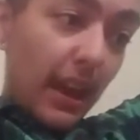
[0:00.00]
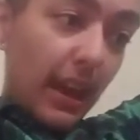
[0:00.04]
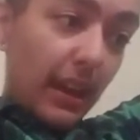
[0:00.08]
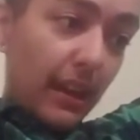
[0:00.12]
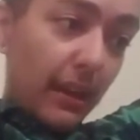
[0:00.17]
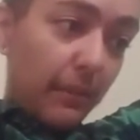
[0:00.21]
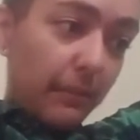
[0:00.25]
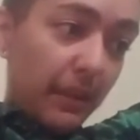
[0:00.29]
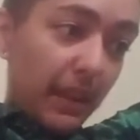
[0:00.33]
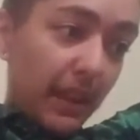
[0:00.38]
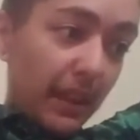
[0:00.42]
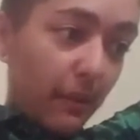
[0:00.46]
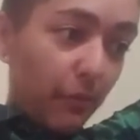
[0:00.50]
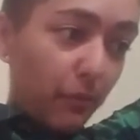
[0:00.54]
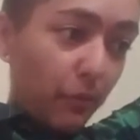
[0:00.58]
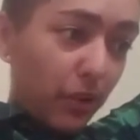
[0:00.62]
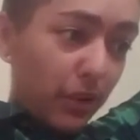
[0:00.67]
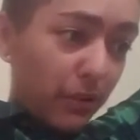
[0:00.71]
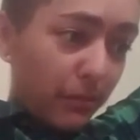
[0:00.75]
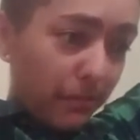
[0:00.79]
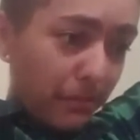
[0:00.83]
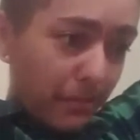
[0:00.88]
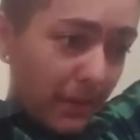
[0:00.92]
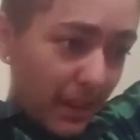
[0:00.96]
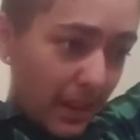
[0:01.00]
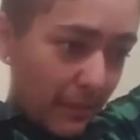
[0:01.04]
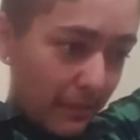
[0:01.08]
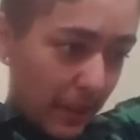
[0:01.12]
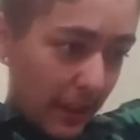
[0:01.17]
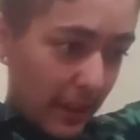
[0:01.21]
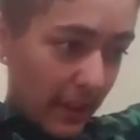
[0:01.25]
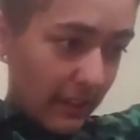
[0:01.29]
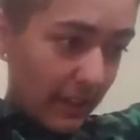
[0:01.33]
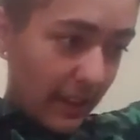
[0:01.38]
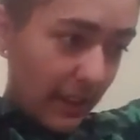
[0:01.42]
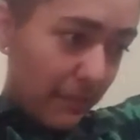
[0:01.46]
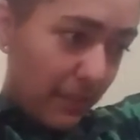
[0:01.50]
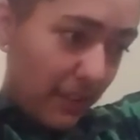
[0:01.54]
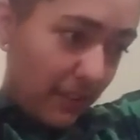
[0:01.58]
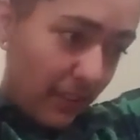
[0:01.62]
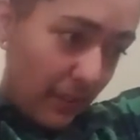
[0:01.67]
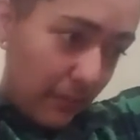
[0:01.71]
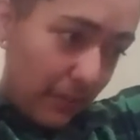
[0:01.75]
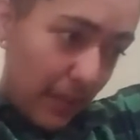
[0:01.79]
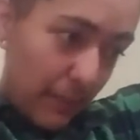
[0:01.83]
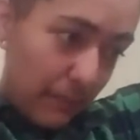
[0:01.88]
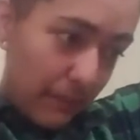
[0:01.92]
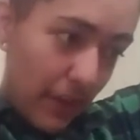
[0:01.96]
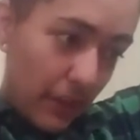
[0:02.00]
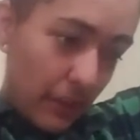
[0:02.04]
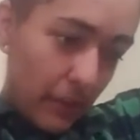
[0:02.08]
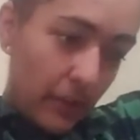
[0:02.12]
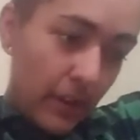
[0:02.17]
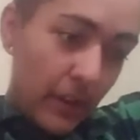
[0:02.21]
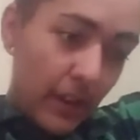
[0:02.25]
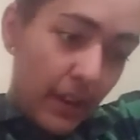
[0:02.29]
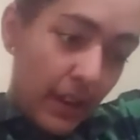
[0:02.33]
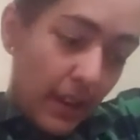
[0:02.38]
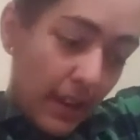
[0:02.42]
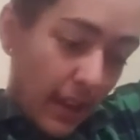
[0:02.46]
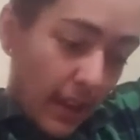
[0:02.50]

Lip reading: And I'm like, well, come on, give me something better.